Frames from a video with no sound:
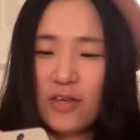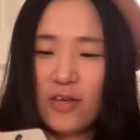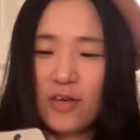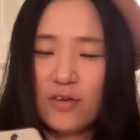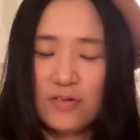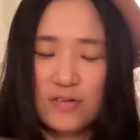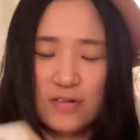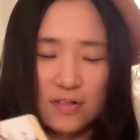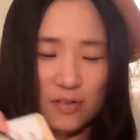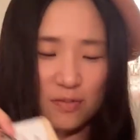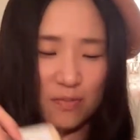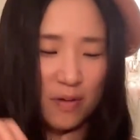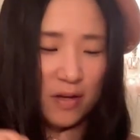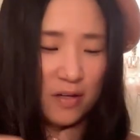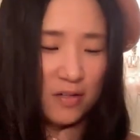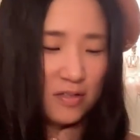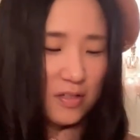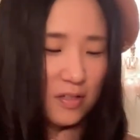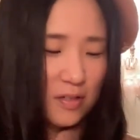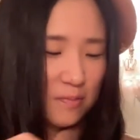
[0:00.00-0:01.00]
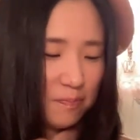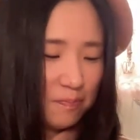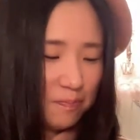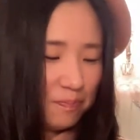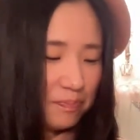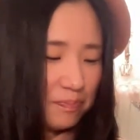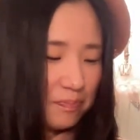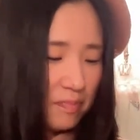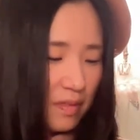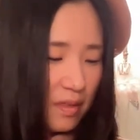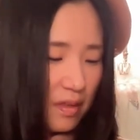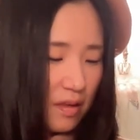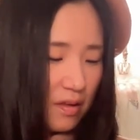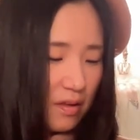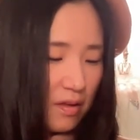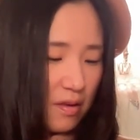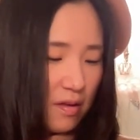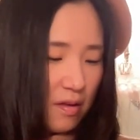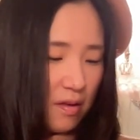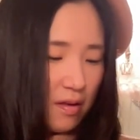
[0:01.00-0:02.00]
used this picture.
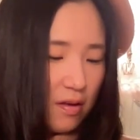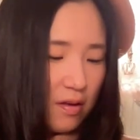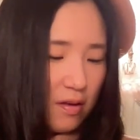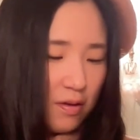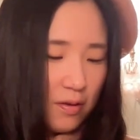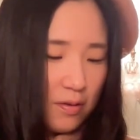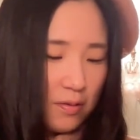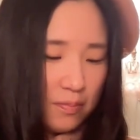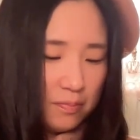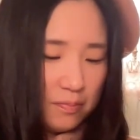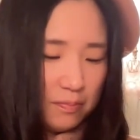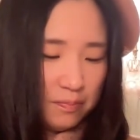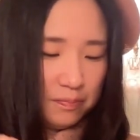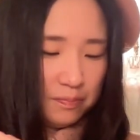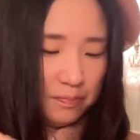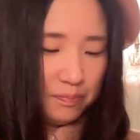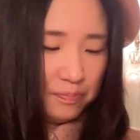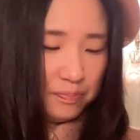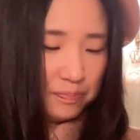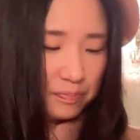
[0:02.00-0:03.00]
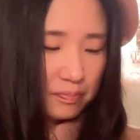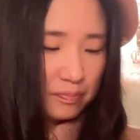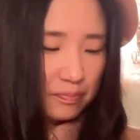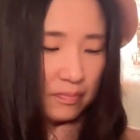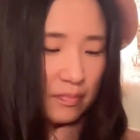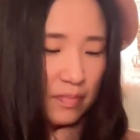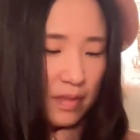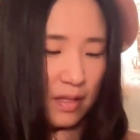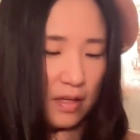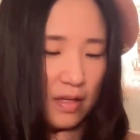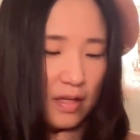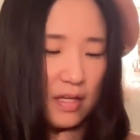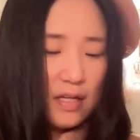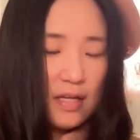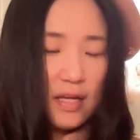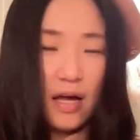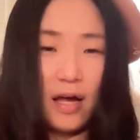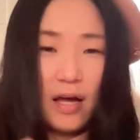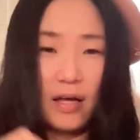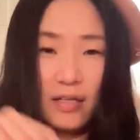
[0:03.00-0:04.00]
Yeah,
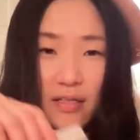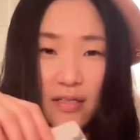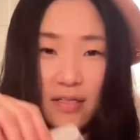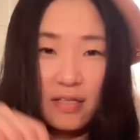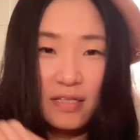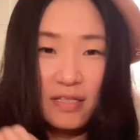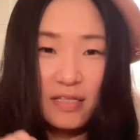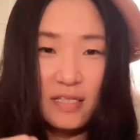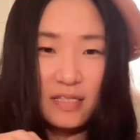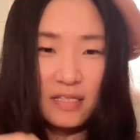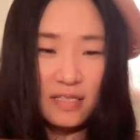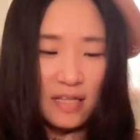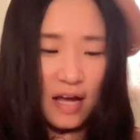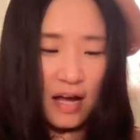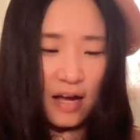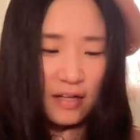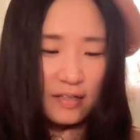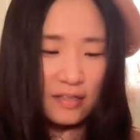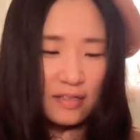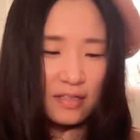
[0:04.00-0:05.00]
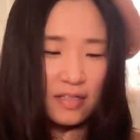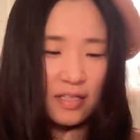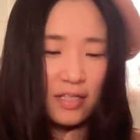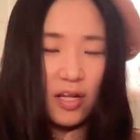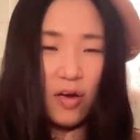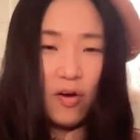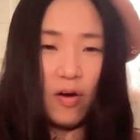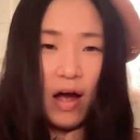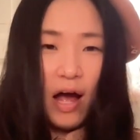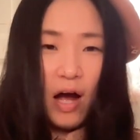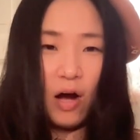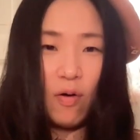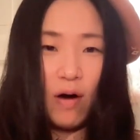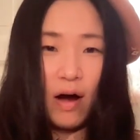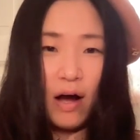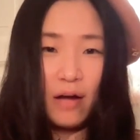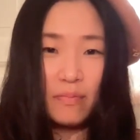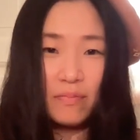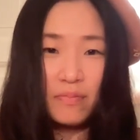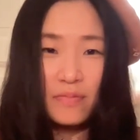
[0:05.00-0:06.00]
this is not, you know, how
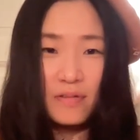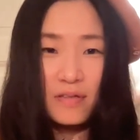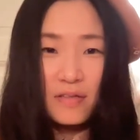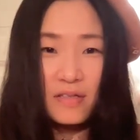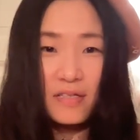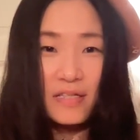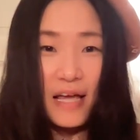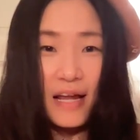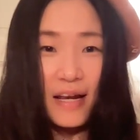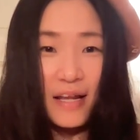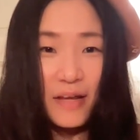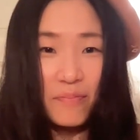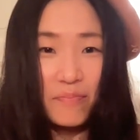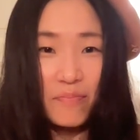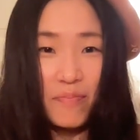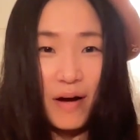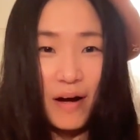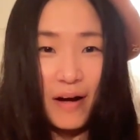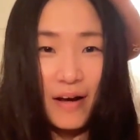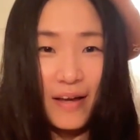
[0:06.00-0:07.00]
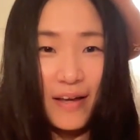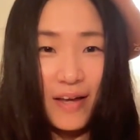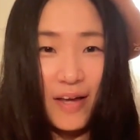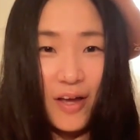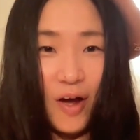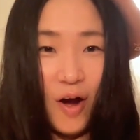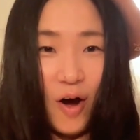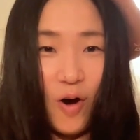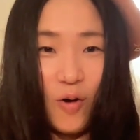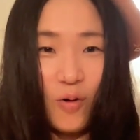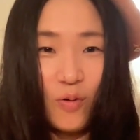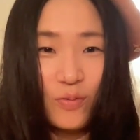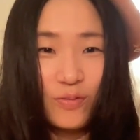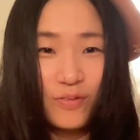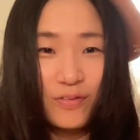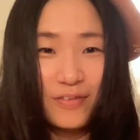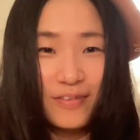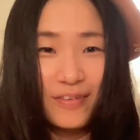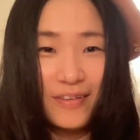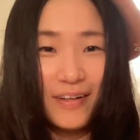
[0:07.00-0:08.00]
I'm selling my
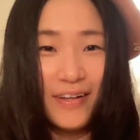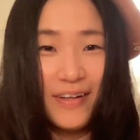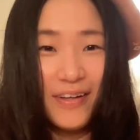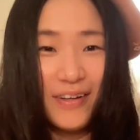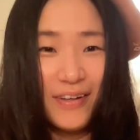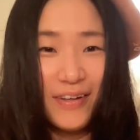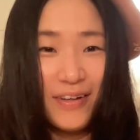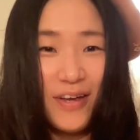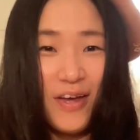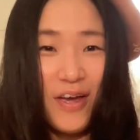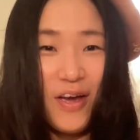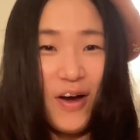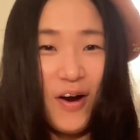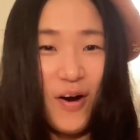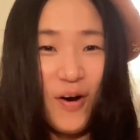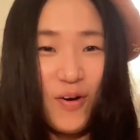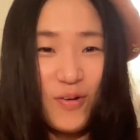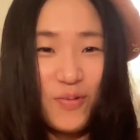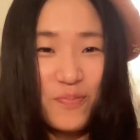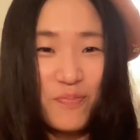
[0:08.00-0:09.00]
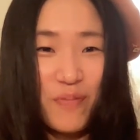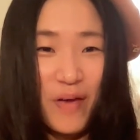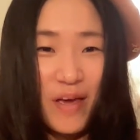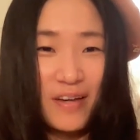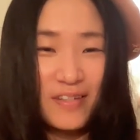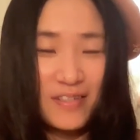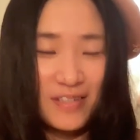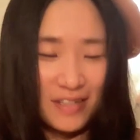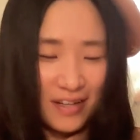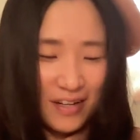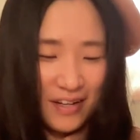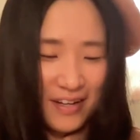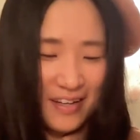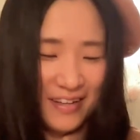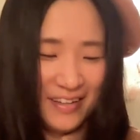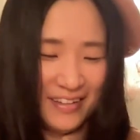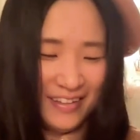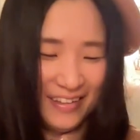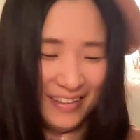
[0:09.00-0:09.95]
own own picture.